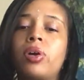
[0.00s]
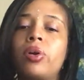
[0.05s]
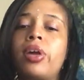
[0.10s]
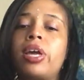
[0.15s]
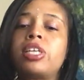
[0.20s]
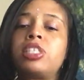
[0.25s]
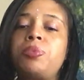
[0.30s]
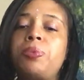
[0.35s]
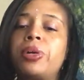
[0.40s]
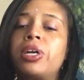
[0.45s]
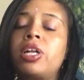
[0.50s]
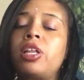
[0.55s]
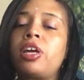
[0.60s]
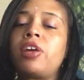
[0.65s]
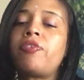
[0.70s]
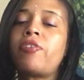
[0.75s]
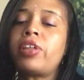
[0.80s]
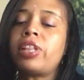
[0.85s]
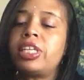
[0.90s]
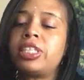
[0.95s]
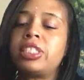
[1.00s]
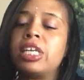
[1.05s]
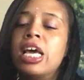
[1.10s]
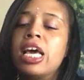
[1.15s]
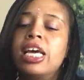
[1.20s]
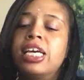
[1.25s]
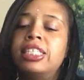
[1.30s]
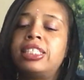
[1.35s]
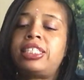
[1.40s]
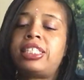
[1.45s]
Okay, Spirit, clarify this
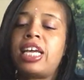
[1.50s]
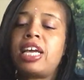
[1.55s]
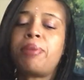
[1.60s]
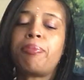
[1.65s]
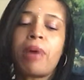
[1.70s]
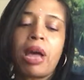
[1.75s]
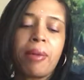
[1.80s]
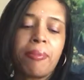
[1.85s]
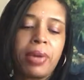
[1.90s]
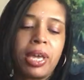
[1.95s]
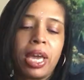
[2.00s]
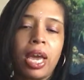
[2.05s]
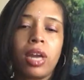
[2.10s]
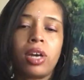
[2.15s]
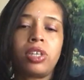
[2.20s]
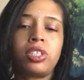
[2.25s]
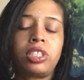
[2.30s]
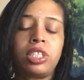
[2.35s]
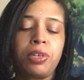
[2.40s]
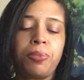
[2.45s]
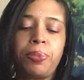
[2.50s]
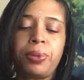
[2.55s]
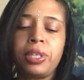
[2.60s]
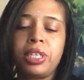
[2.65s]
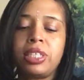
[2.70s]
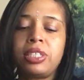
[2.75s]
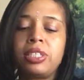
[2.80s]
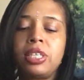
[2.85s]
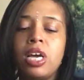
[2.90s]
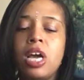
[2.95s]
stand by me energy,
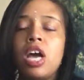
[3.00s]
please.